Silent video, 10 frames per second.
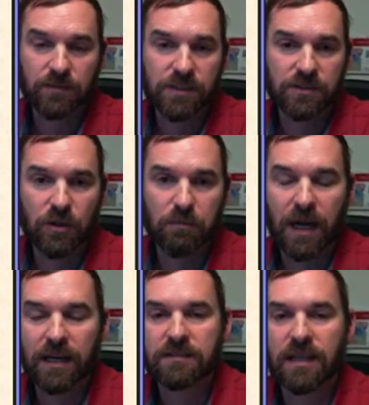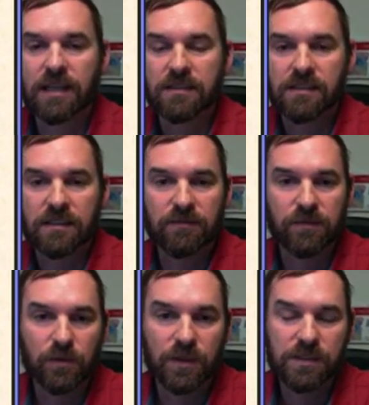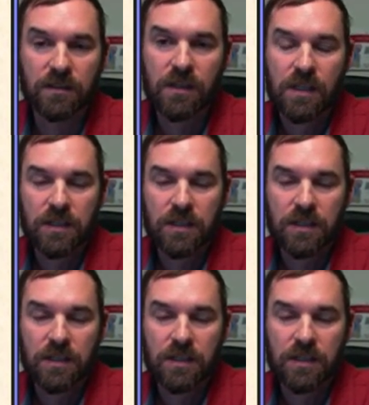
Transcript: We just know body size does influence